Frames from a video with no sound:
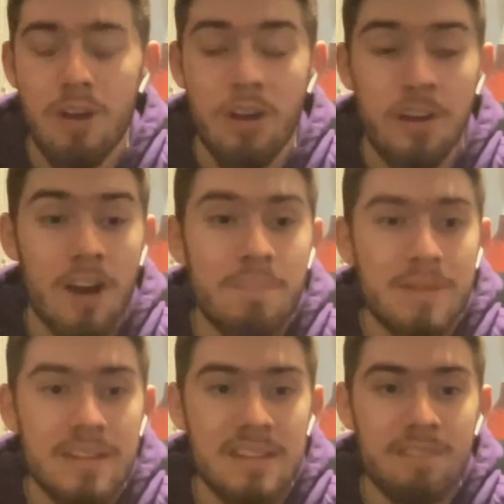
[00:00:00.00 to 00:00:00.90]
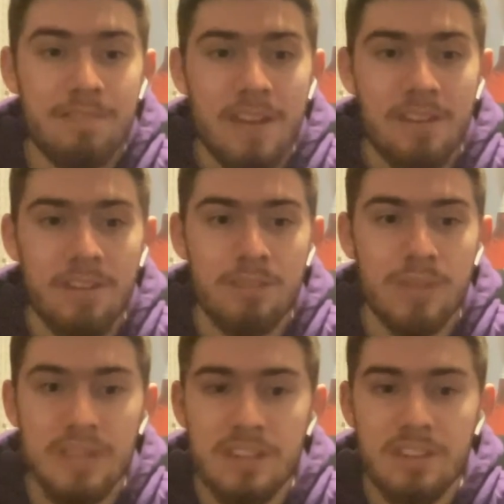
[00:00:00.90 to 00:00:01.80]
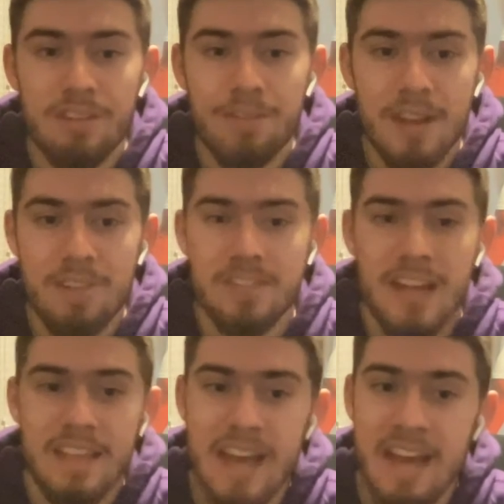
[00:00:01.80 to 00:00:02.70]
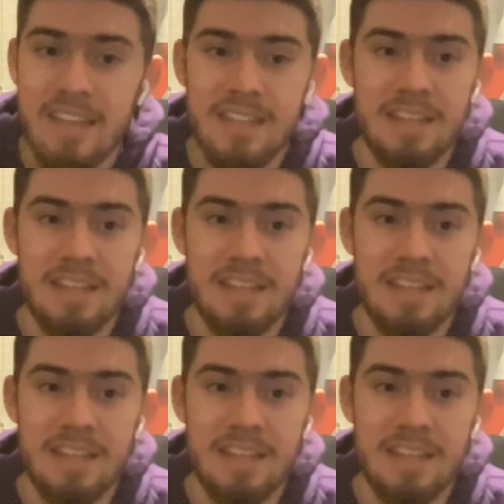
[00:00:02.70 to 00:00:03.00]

are competent defenders, really good defenders at that,